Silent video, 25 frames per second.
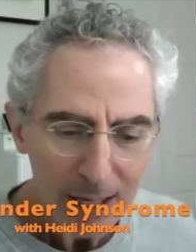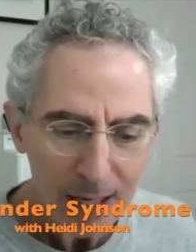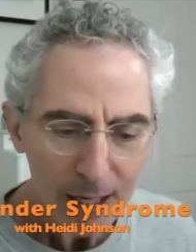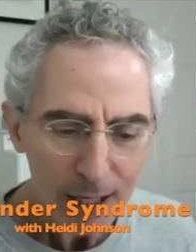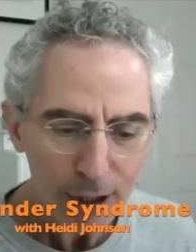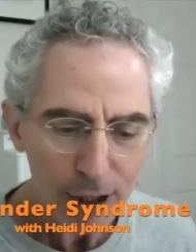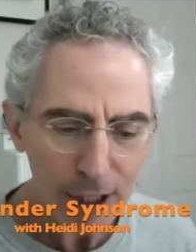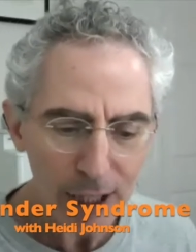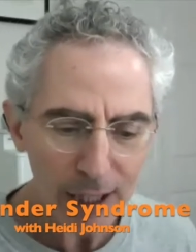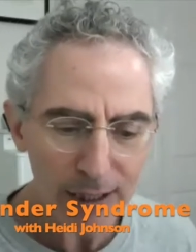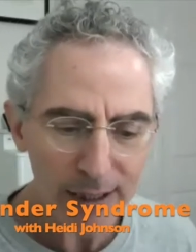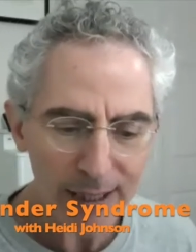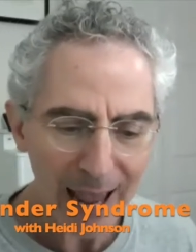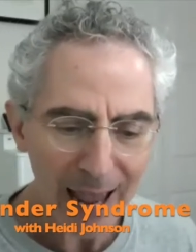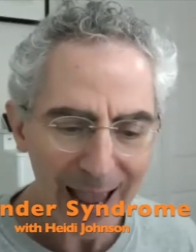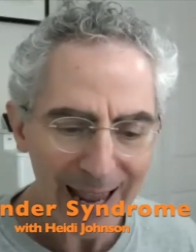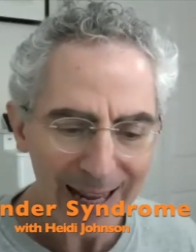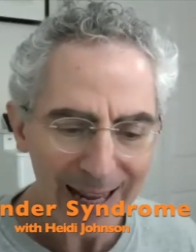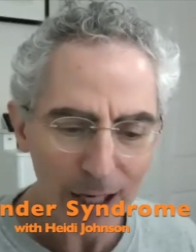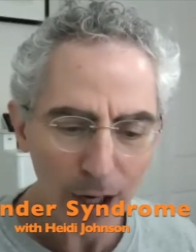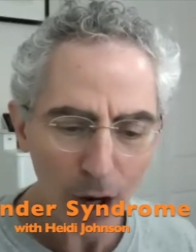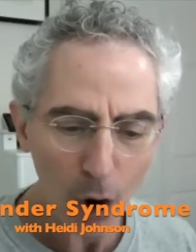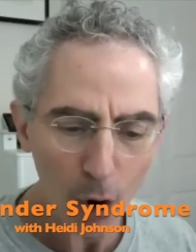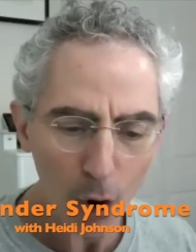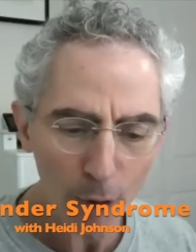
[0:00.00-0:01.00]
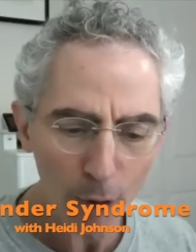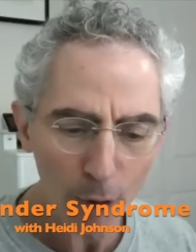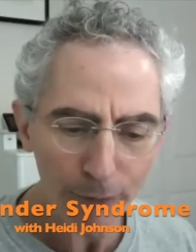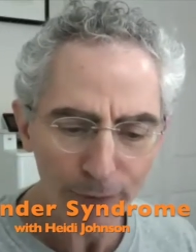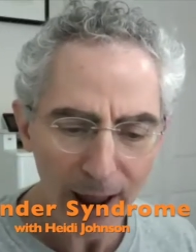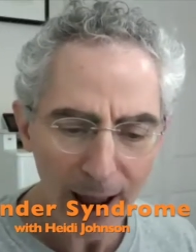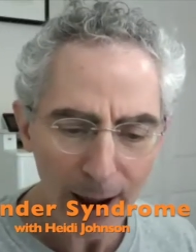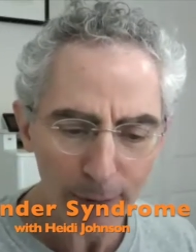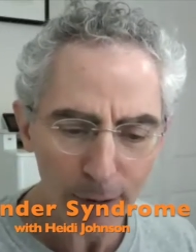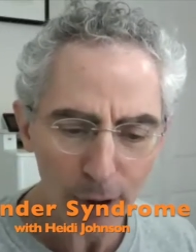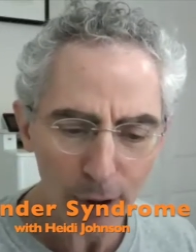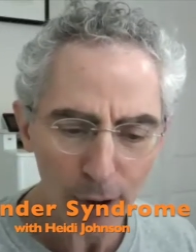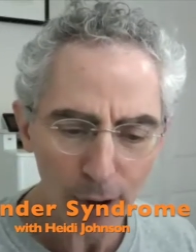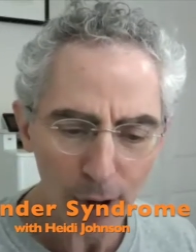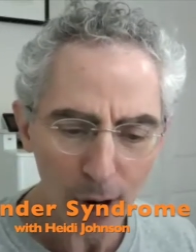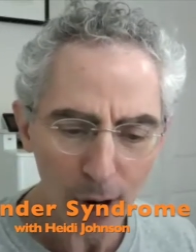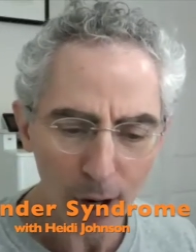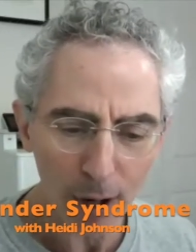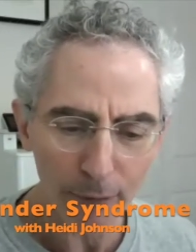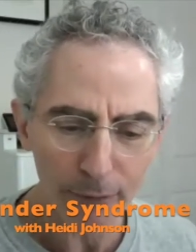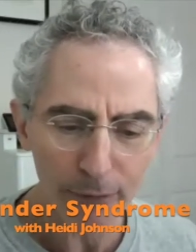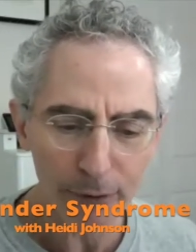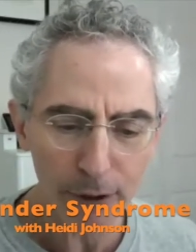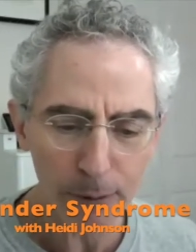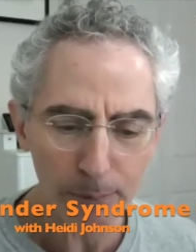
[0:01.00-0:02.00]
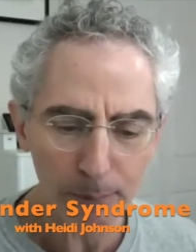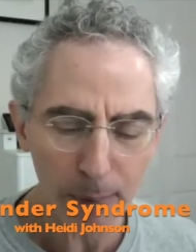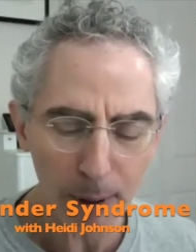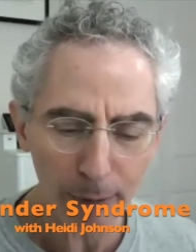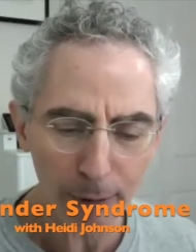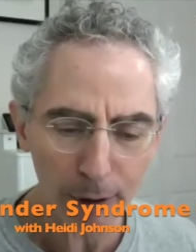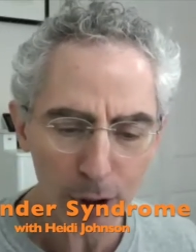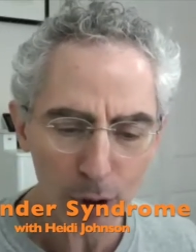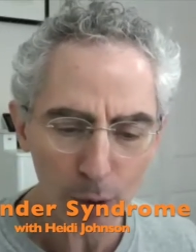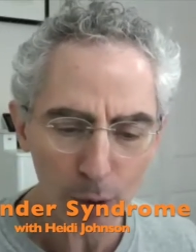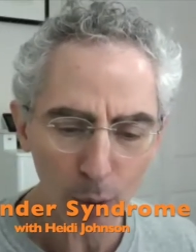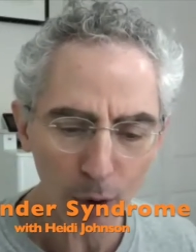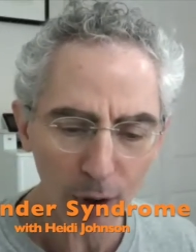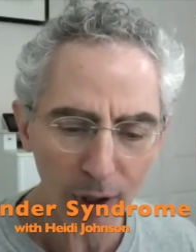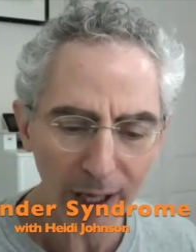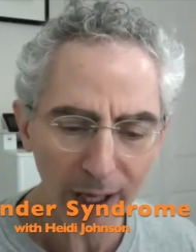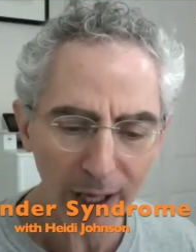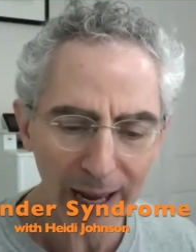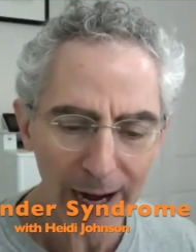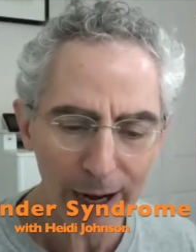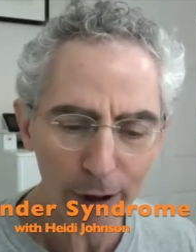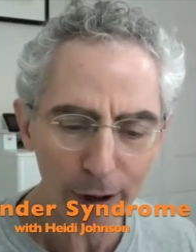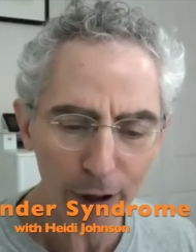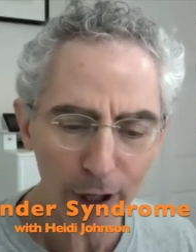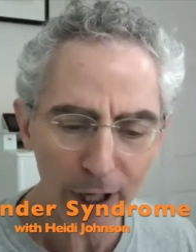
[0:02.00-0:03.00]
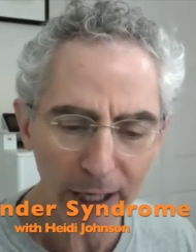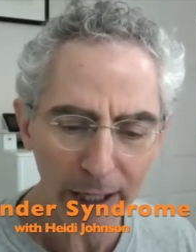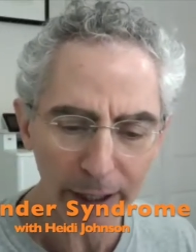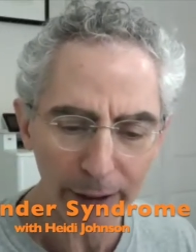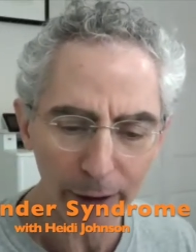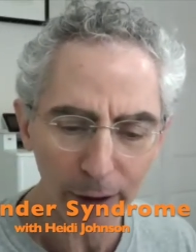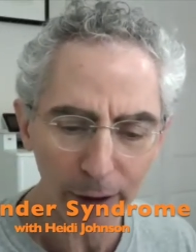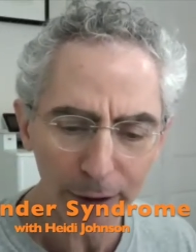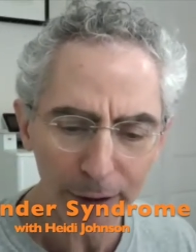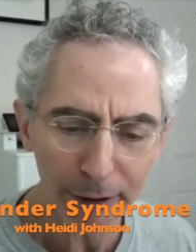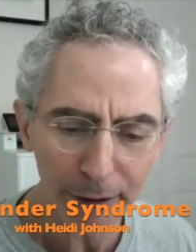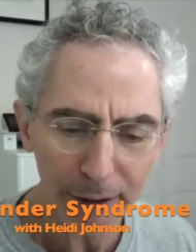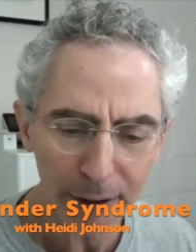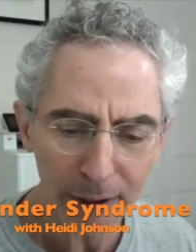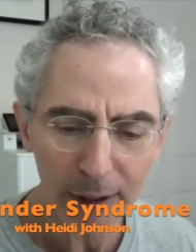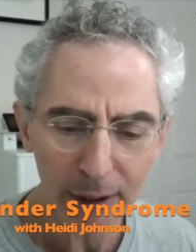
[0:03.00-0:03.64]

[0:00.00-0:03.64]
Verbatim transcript: She's a co-founder of Spiritual Care Guild,